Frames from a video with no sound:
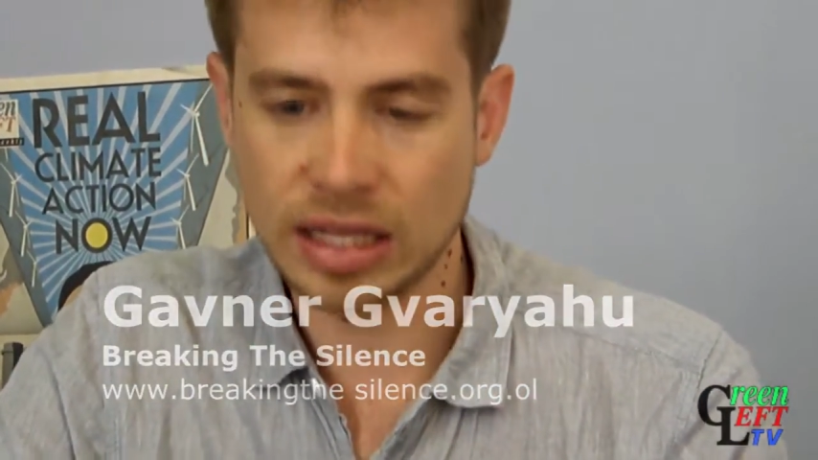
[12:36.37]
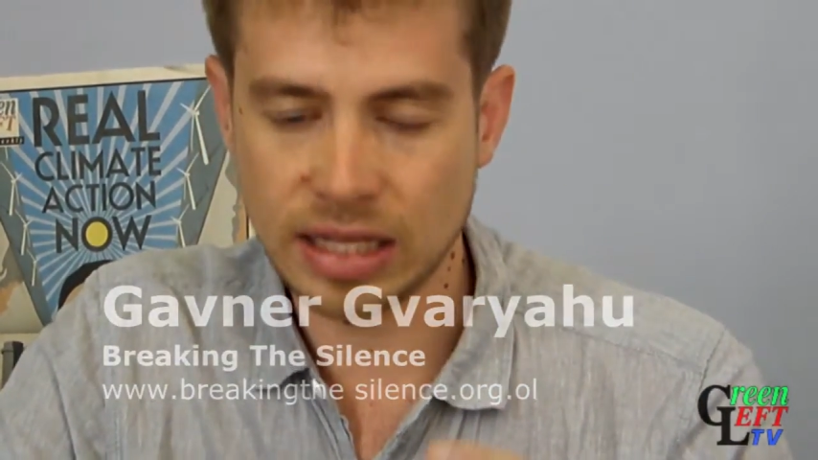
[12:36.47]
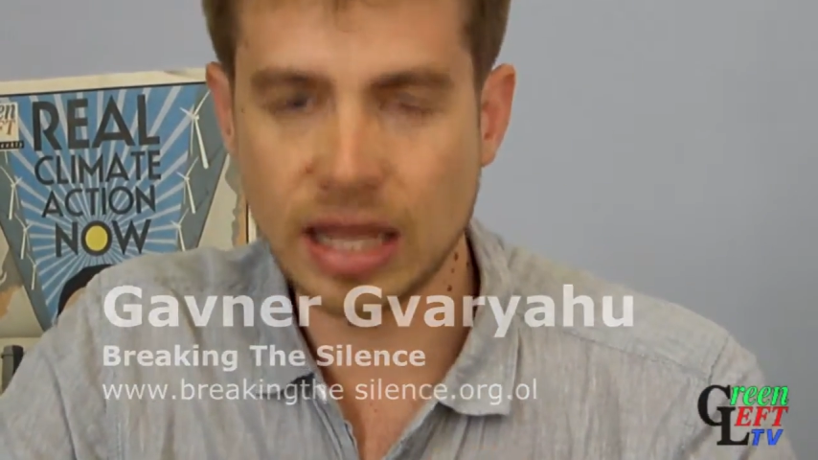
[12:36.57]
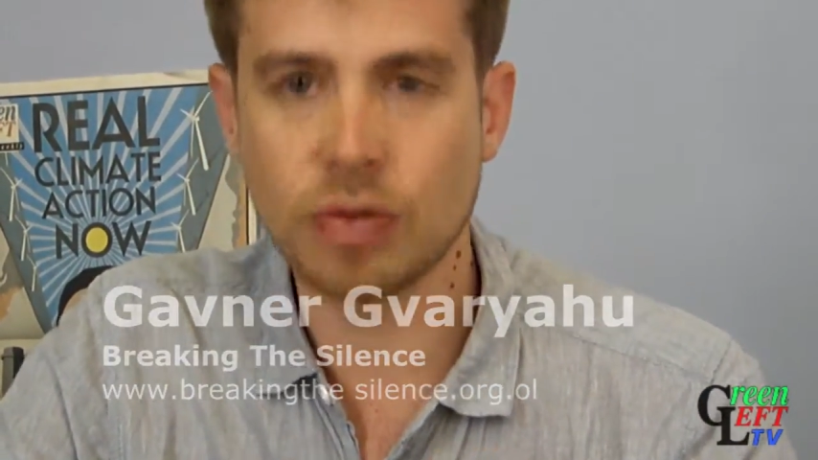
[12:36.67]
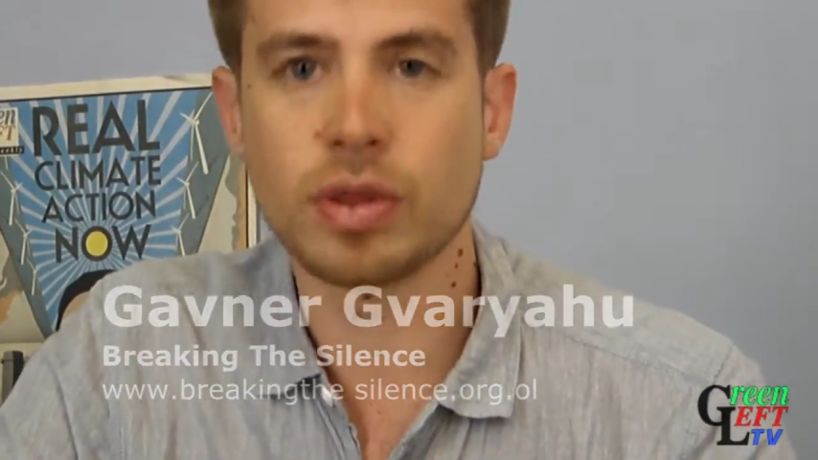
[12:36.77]

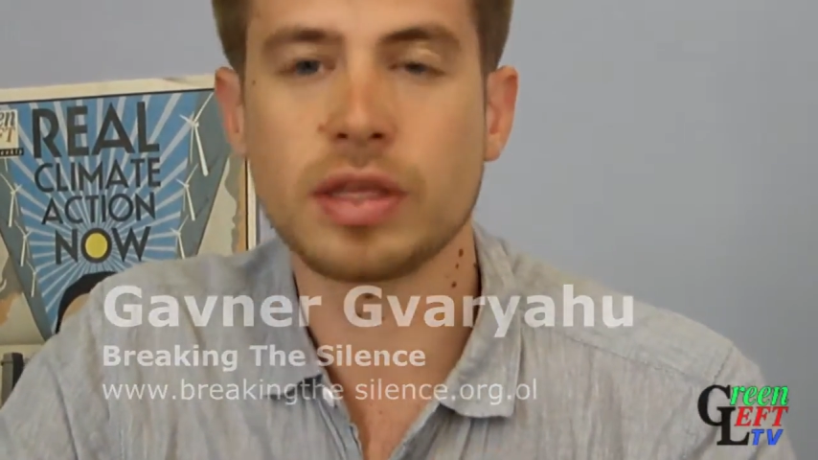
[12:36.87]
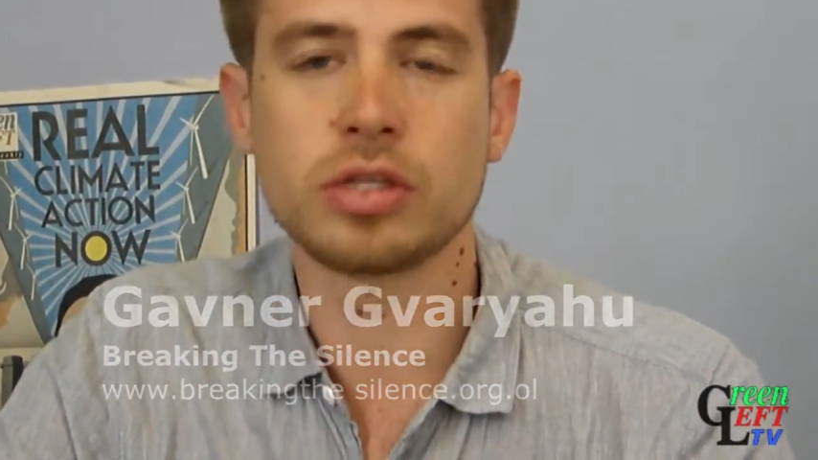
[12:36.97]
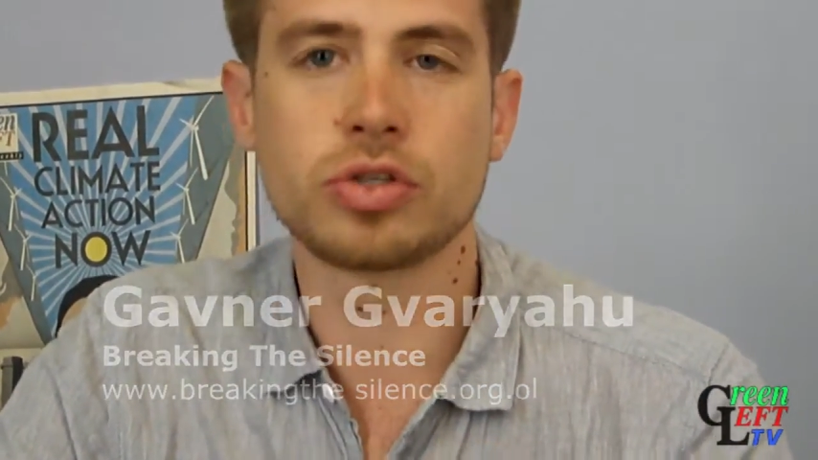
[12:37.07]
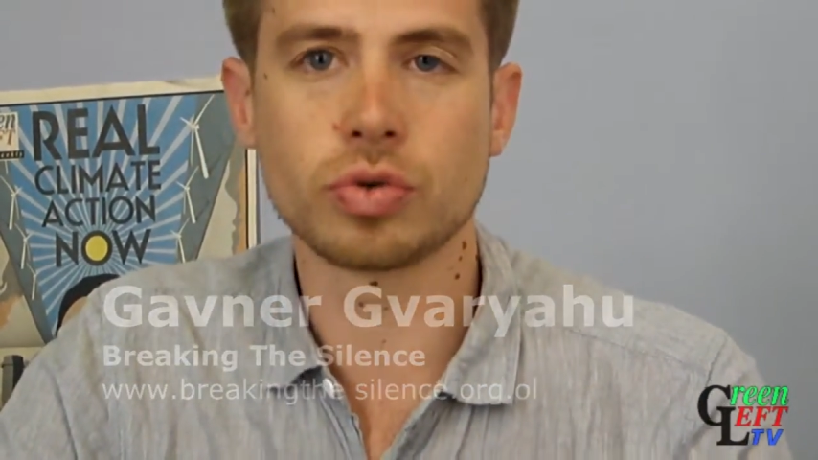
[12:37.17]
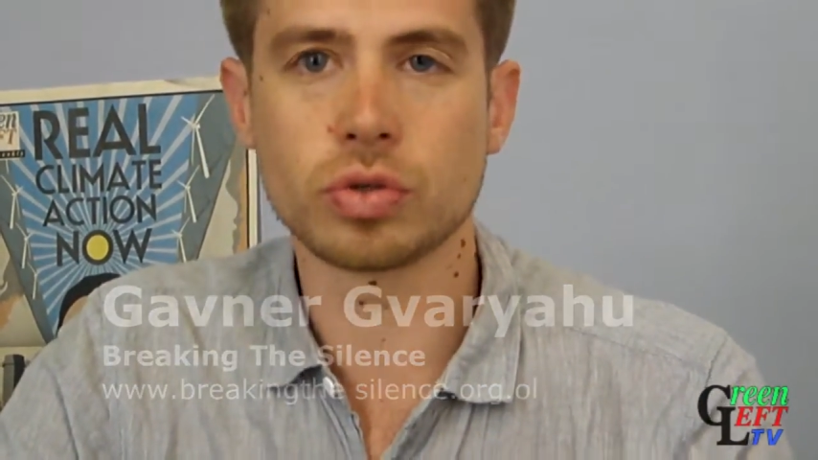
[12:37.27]
together with
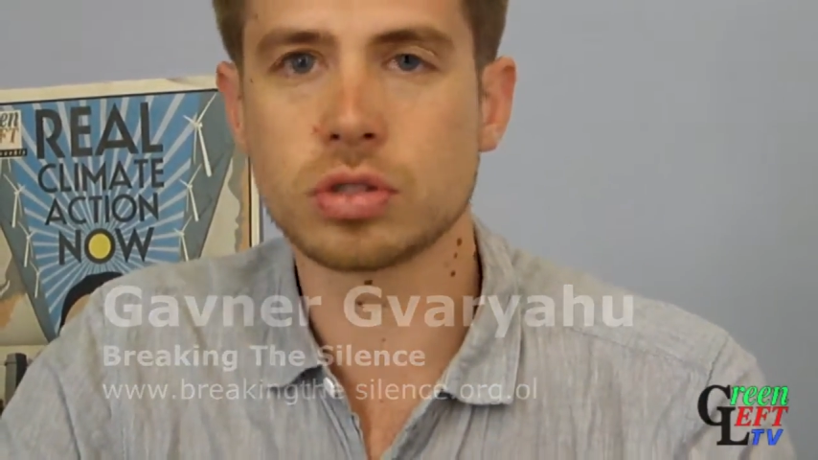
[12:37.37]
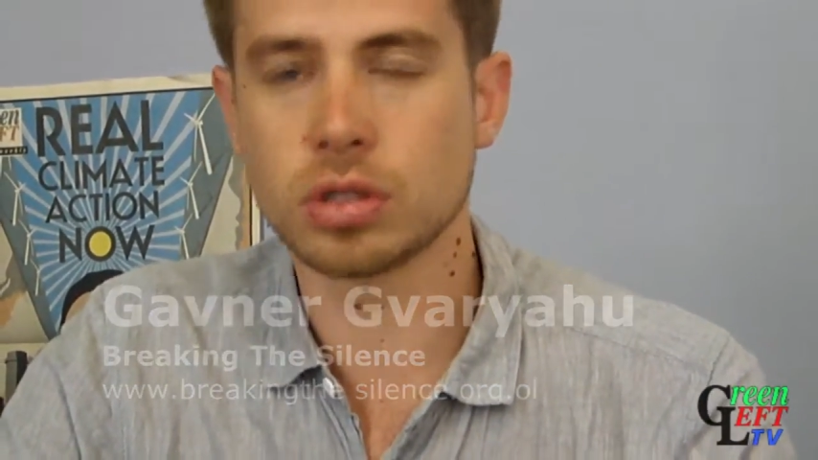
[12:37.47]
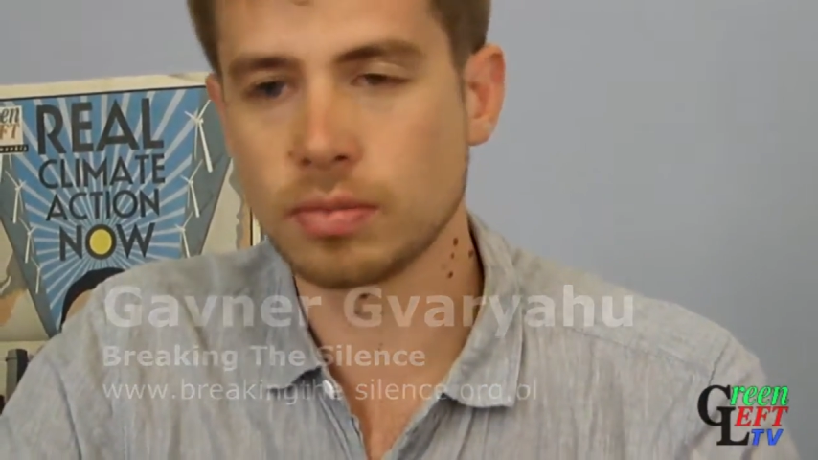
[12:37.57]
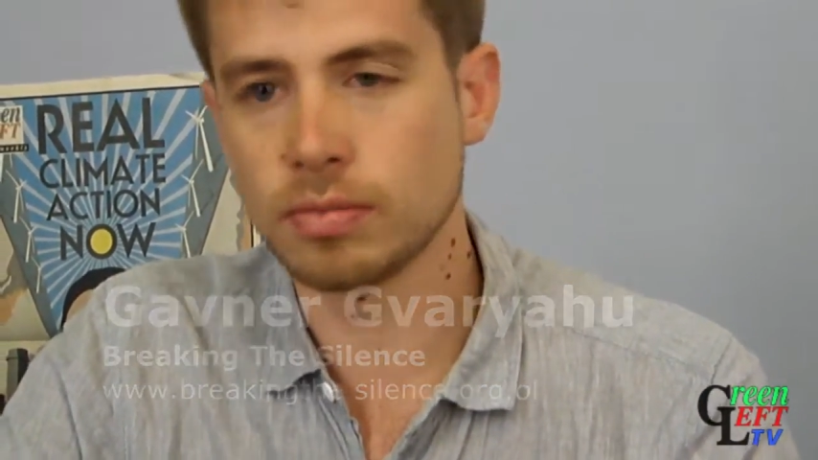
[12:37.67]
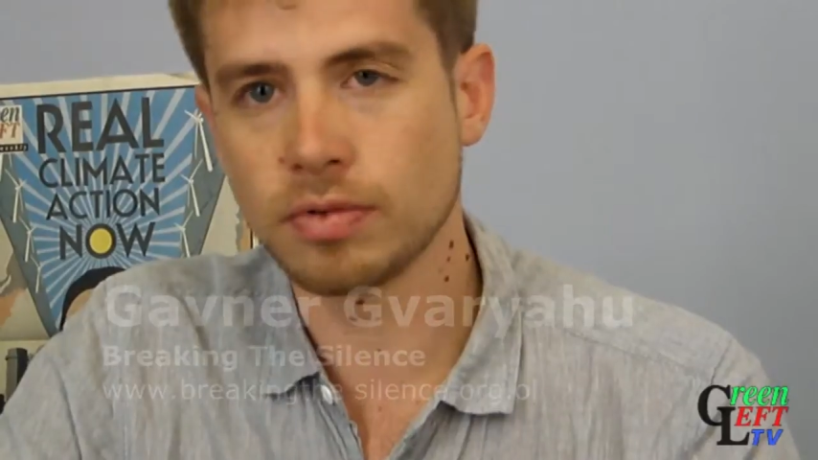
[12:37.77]
East
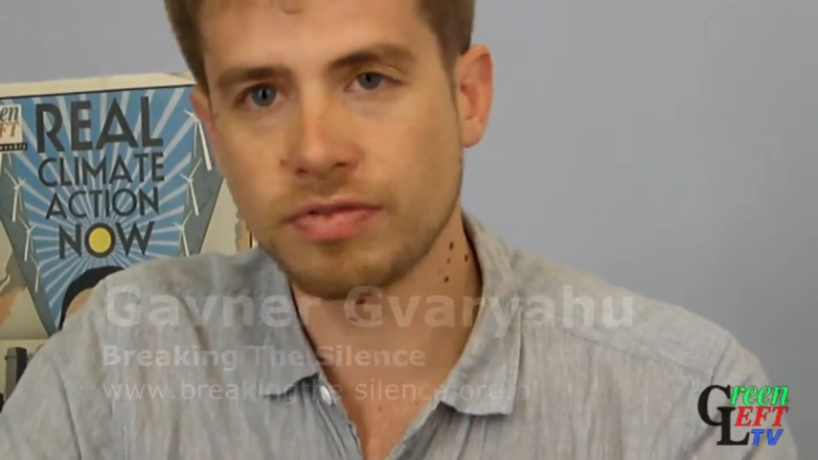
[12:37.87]
Jerusalem,